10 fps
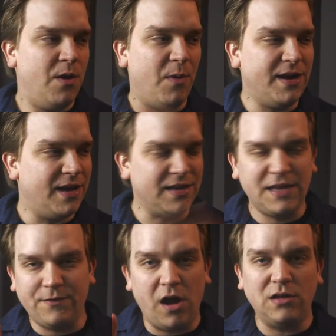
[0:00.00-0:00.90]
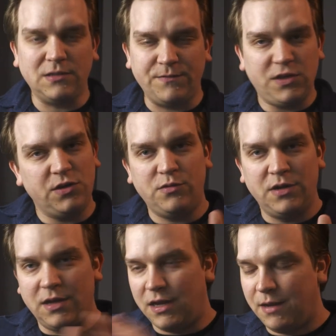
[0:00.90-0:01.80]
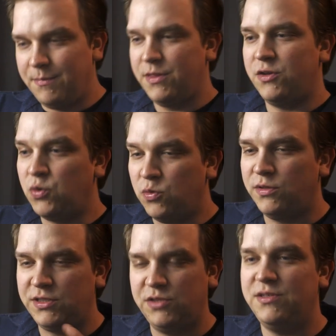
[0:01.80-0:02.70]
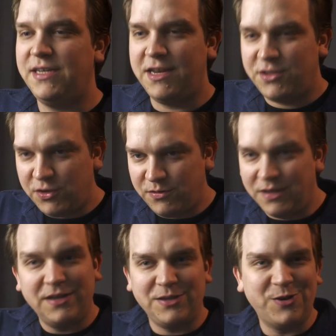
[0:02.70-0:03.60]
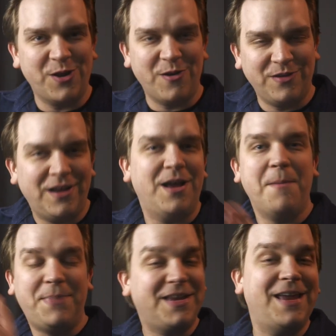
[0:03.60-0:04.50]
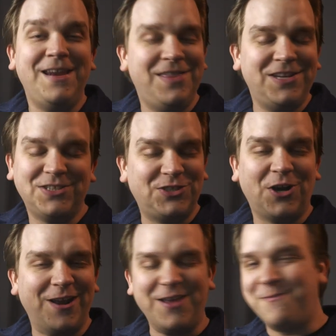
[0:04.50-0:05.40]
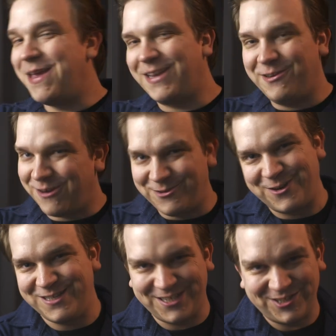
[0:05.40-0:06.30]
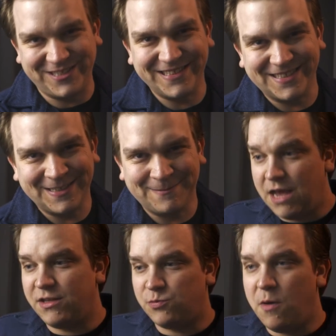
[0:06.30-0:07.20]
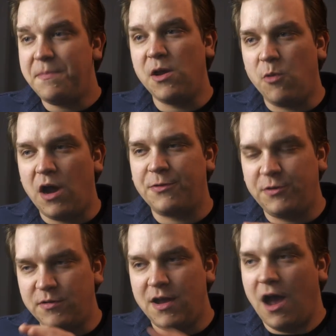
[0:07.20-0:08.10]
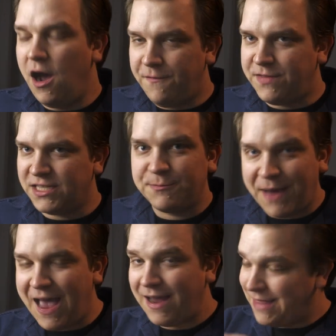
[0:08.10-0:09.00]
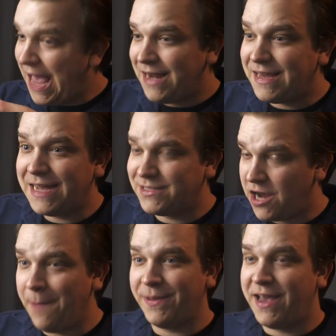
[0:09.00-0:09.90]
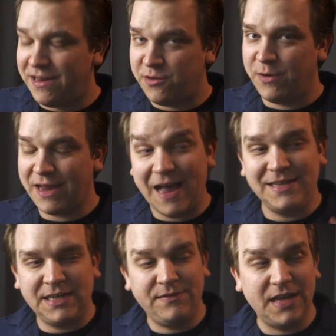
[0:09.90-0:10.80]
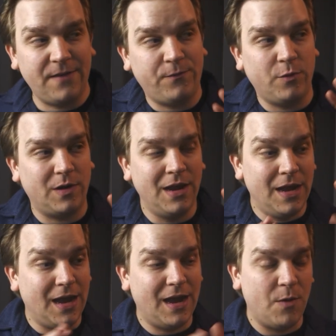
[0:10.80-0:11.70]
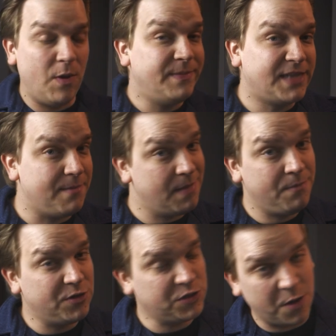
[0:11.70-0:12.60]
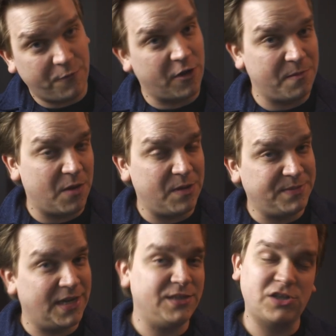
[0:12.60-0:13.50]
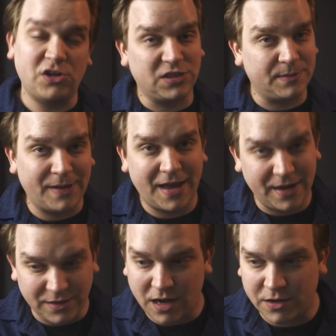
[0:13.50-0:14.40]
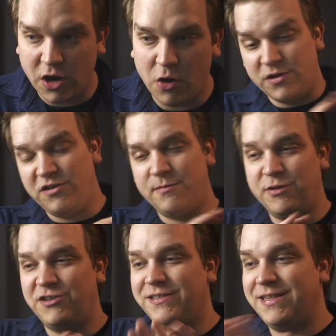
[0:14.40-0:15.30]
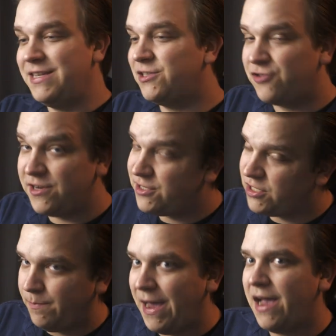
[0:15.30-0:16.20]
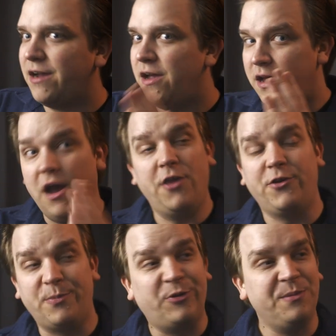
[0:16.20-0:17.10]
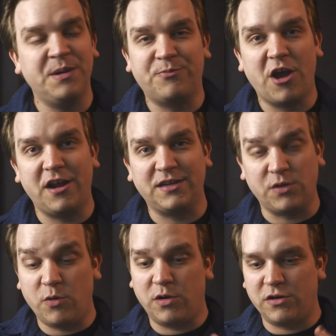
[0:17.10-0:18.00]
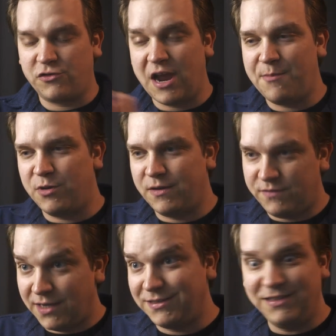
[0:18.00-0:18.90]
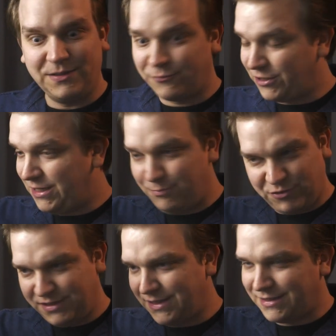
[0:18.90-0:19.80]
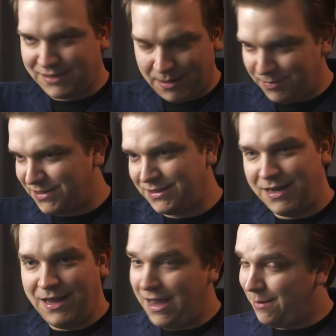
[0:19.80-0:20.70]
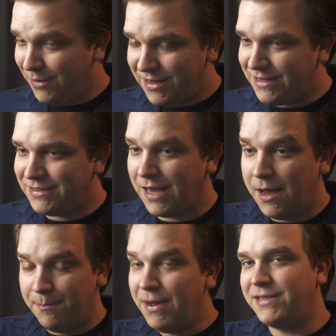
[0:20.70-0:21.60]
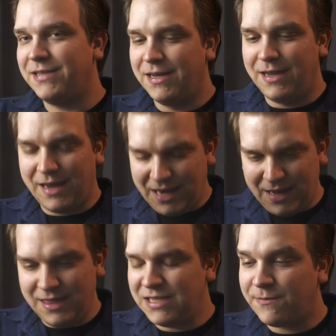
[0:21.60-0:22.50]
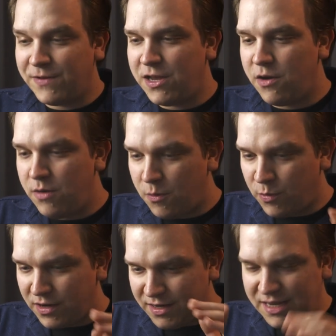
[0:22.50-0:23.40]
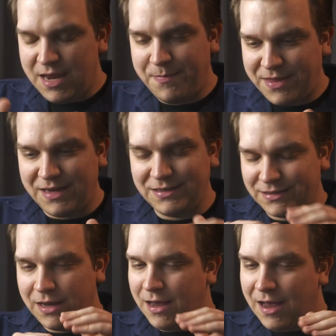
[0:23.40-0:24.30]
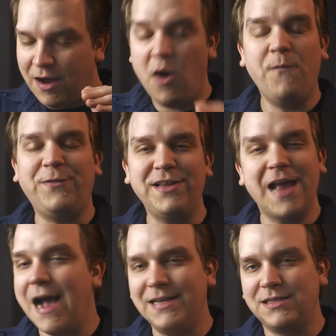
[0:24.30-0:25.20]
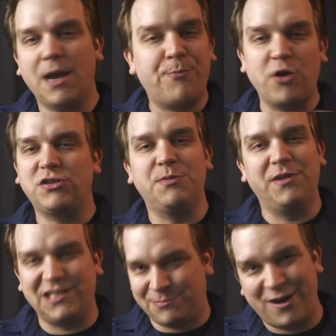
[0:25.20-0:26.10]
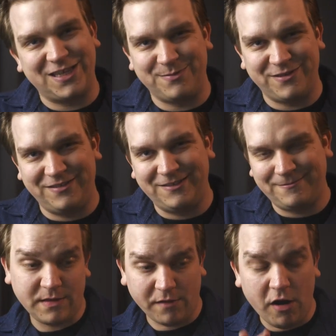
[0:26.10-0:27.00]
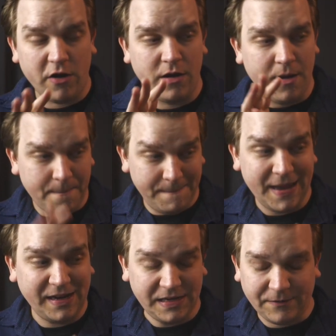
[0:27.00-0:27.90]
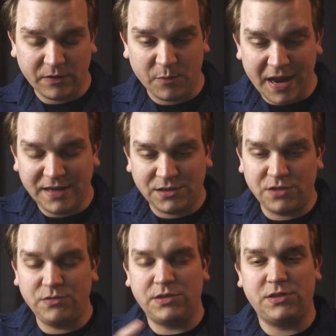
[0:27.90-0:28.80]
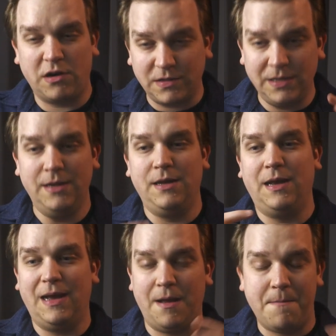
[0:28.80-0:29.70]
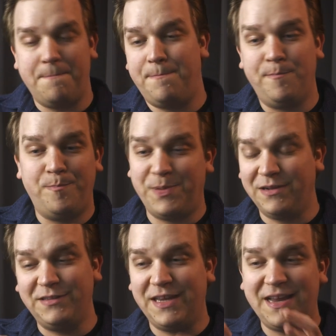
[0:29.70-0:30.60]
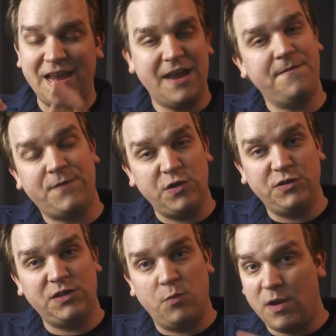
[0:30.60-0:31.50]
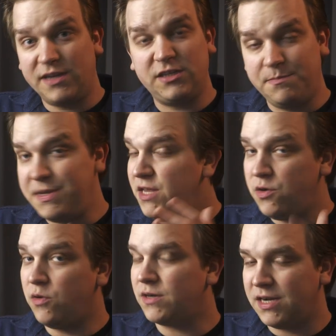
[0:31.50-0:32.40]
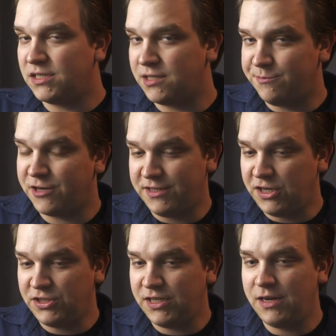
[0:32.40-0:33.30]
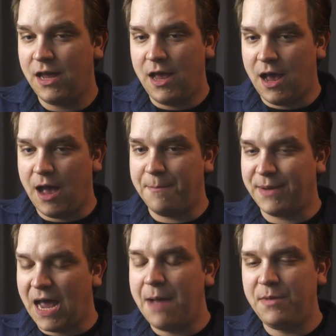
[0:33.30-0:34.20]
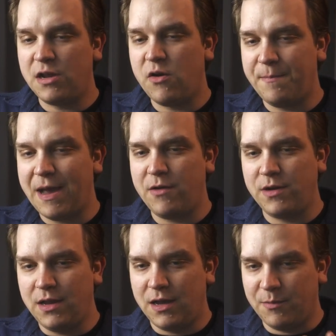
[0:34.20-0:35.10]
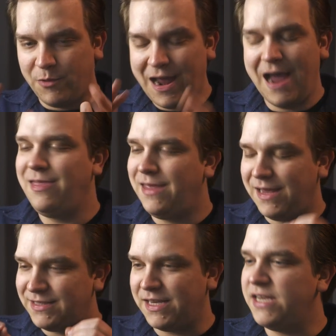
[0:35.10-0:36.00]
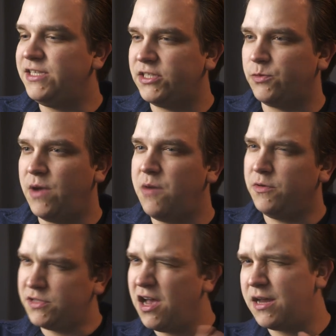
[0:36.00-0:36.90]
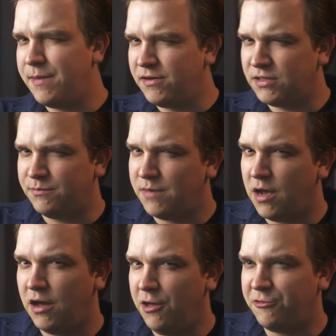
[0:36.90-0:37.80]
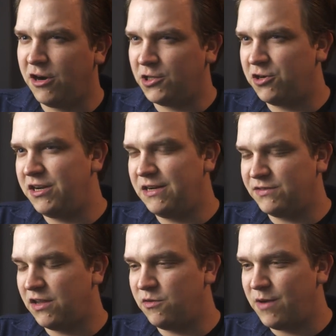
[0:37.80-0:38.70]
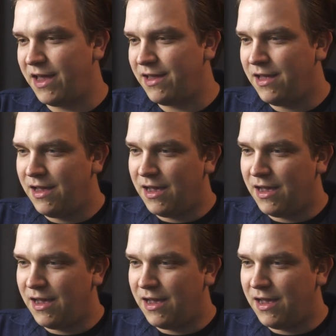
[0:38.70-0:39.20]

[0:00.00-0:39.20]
why not give all of you the tools you need to, you know, begin this journey of making your own transitions. Now, this won't be a walkthrough of this pack. That gets complicated quick. I saved that for website members over on my website, sterlingsupply.co, where you could purchase this transition pack, other premium products, or grab one of dozens free presets, templates, and plugins. But in this video, we're gonna keep things hopefully as approachable as possible. There are many different ways to start building in Fusion what could be your custom transition, but I'm gonna go about what I think is the easiest way. We'll talk about some other alternatives on the way.